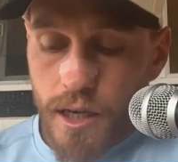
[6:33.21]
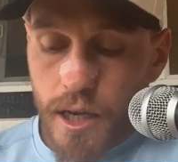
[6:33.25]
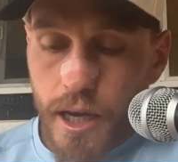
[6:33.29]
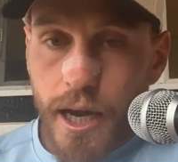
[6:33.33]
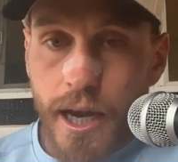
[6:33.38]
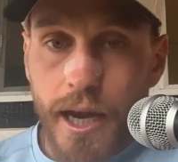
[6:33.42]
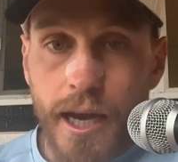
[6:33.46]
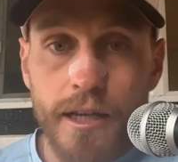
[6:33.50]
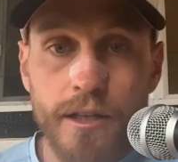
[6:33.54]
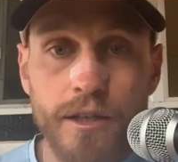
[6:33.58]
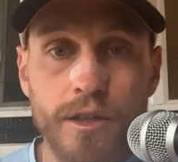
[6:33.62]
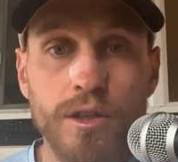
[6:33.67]

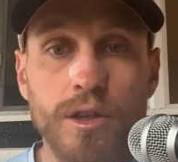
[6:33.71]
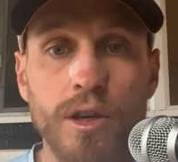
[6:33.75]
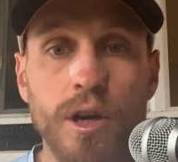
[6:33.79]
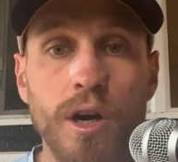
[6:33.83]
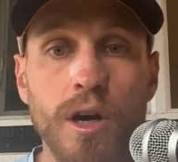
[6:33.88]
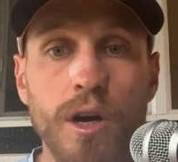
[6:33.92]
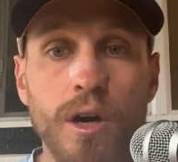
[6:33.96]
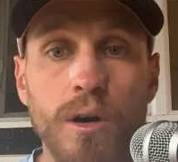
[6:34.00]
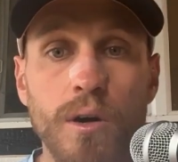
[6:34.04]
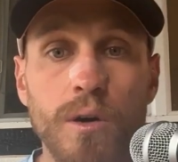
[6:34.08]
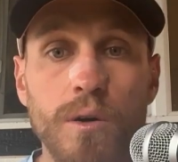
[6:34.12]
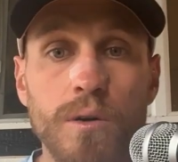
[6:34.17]
And
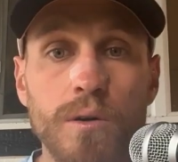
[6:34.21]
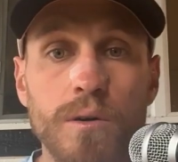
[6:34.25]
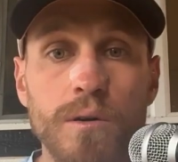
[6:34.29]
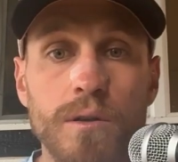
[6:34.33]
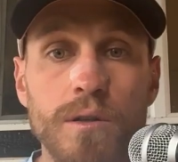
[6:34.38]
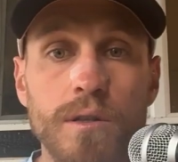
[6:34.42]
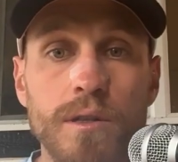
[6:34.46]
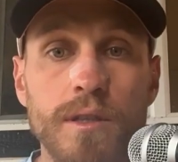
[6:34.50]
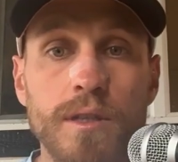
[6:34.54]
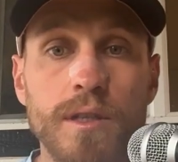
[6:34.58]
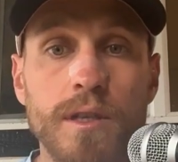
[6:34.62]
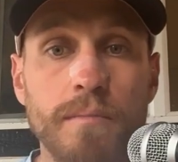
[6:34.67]
so
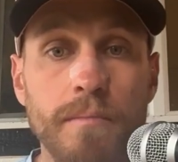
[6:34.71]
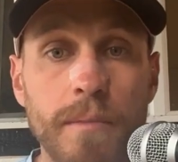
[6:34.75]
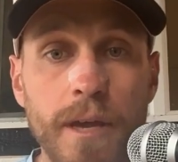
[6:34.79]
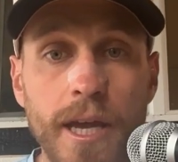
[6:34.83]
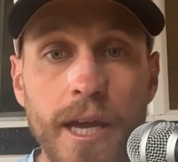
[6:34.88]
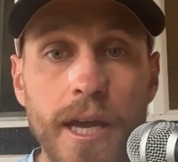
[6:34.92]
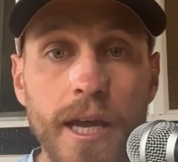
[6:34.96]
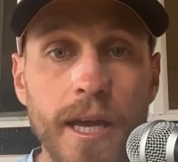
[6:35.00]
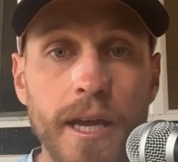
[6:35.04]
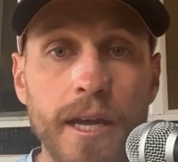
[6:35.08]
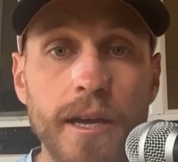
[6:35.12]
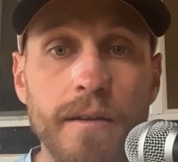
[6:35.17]
to
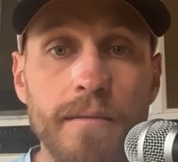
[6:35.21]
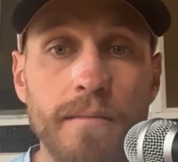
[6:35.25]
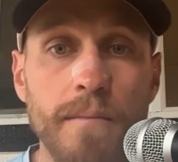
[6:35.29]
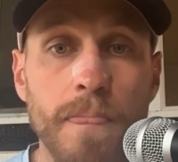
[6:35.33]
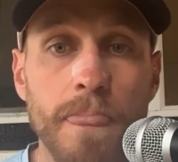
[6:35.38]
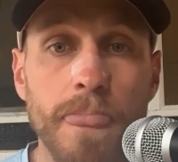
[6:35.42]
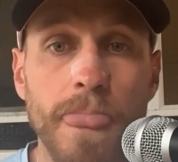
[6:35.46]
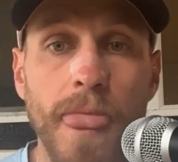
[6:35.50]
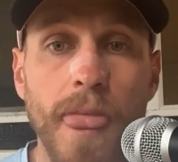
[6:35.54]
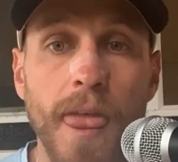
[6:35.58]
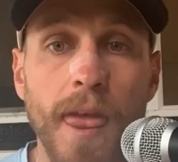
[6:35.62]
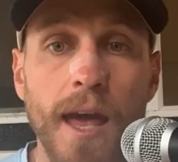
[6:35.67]
me,
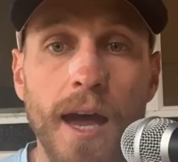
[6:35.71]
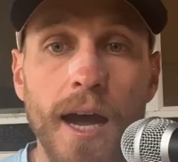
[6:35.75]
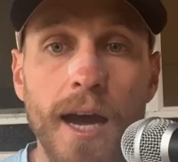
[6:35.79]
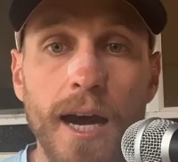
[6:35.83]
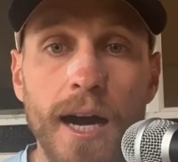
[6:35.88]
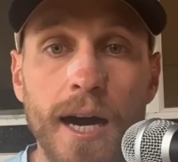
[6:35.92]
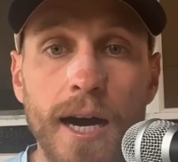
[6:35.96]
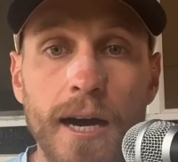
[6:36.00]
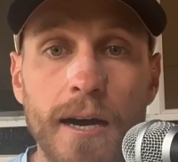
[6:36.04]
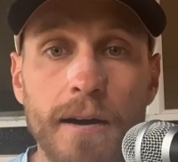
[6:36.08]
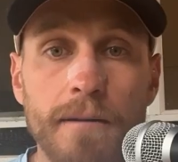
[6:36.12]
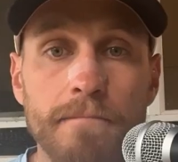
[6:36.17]

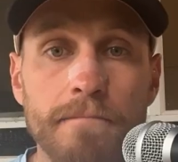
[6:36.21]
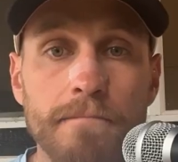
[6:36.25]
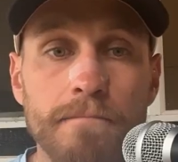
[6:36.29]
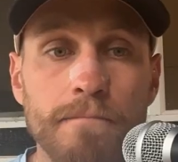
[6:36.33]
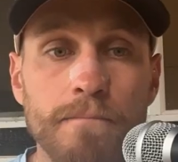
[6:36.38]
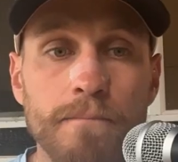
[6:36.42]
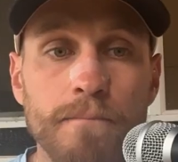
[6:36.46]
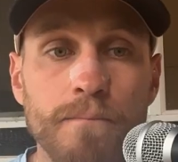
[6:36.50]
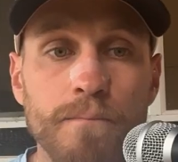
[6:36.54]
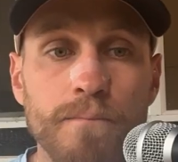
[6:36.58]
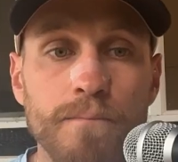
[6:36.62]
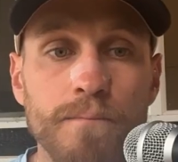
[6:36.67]

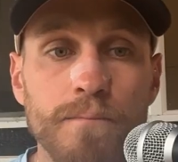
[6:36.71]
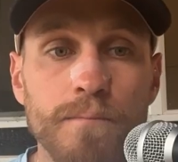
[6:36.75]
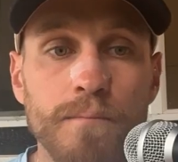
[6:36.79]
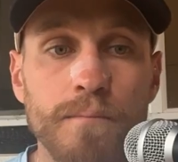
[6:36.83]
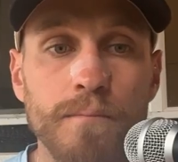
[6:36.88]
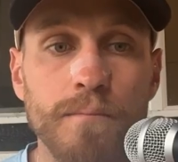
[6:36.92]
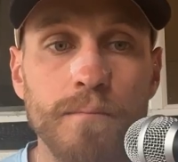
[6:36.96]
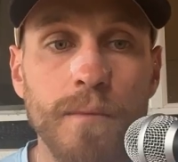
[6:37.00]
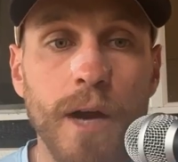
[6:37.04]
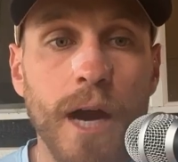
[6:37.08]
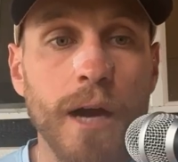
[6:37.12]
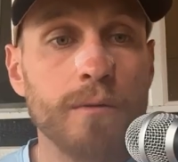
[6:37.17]

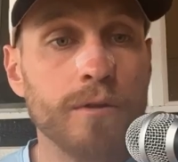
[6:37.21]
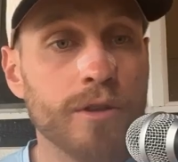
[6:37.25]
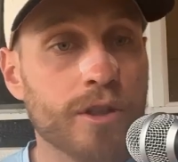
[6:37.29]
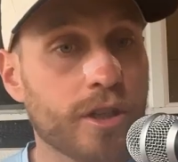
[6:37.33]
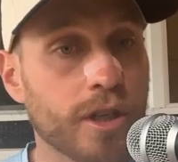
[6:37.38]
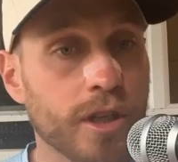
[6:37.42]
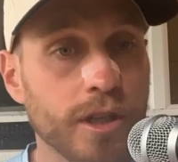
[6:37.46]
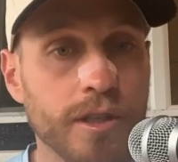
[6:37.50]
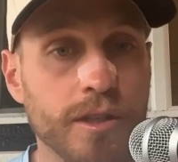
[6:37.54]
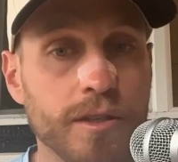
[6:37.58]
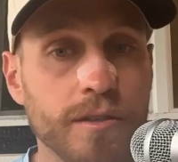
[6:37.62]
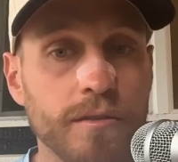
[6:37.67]
I was
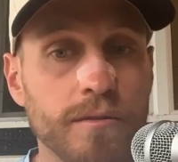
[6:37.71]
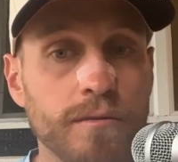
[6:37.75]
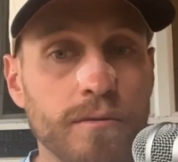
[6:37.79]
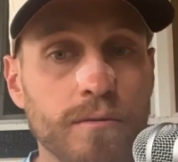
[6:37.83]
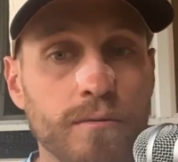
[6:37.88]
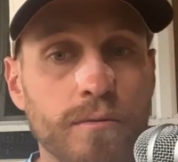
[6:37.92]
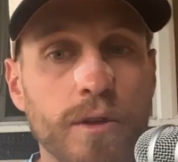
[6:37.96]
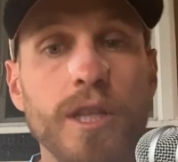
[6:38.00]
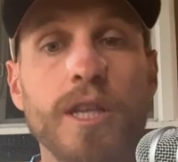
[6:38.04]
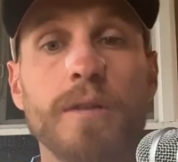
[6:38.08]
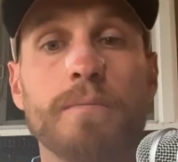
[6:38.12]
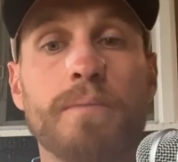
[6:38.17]
just
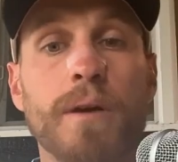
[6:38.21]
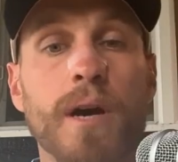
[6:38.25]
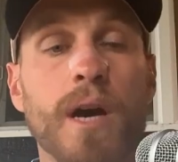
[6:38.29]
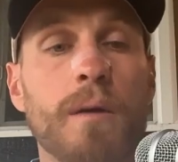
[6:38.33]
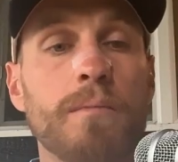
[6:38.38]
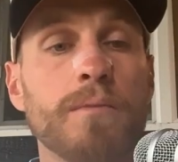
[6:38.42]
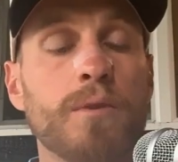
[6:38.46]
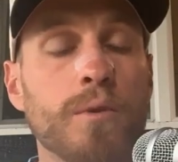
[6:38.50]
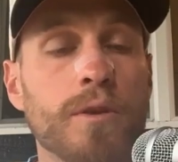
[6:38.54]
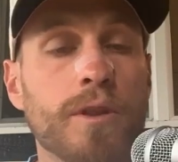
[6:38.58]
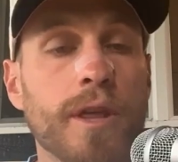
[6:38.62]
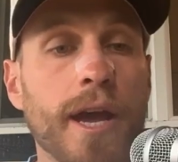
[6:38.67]
really
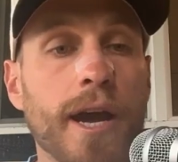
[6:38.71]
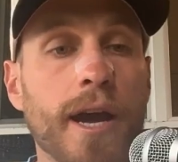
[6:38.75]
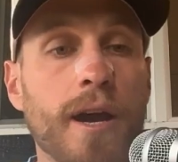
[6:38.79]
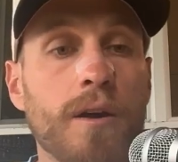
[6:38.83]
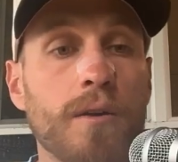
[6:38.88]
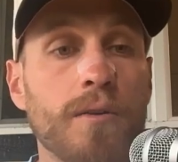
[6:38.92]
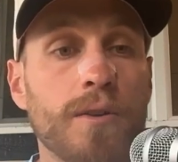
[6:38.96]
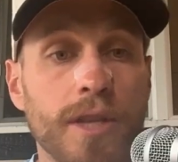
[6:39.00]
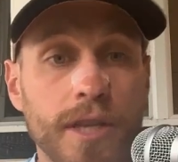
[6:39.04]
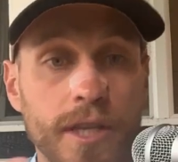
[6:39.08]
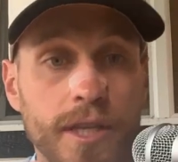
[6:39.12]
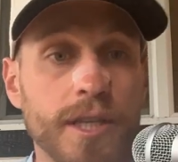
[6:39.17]
pumped with
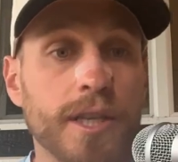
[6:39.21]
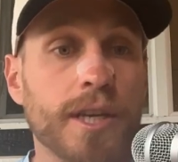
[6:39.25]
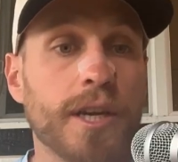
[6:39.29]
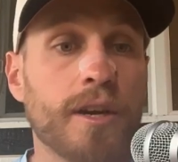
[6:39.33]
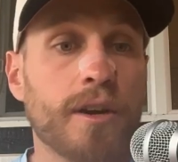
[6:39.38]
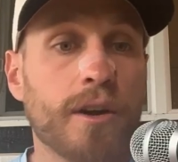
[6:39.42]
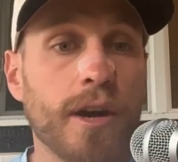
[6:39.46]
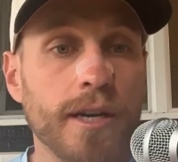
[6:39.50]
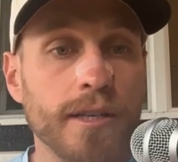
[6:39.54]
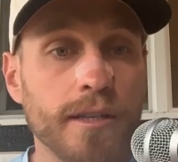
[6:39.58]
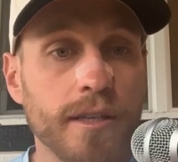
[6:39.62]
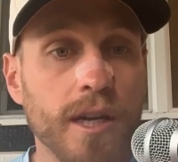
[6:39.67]
how this
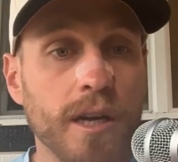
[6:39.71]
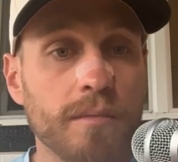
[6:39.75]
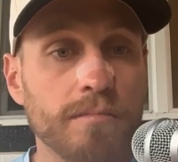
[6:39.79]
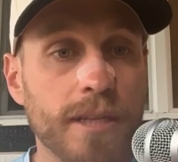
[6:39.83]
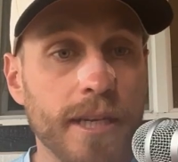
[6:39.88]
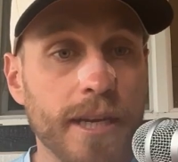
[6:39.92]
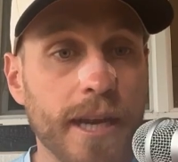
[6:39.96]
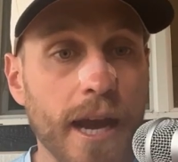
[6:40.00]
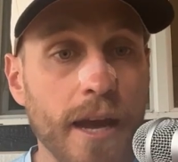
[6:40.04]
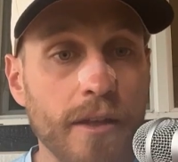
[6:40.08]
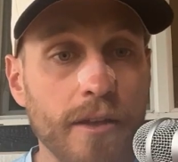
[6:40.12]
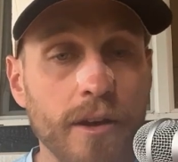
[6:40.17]
year has come
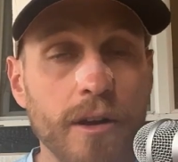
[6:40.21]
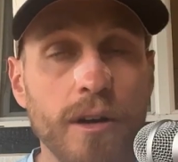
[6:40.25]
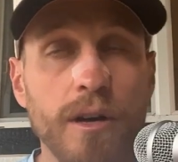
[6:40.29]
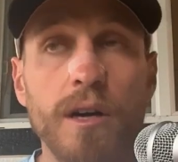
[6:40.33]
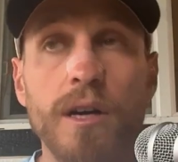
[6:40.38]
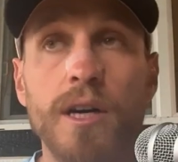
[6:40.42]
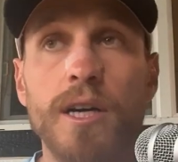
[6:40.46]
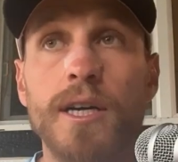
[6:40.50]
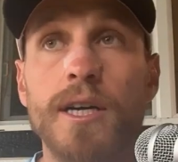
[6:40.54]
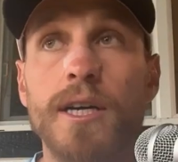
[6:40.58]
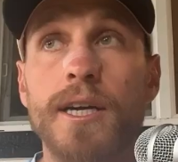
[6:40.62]
together.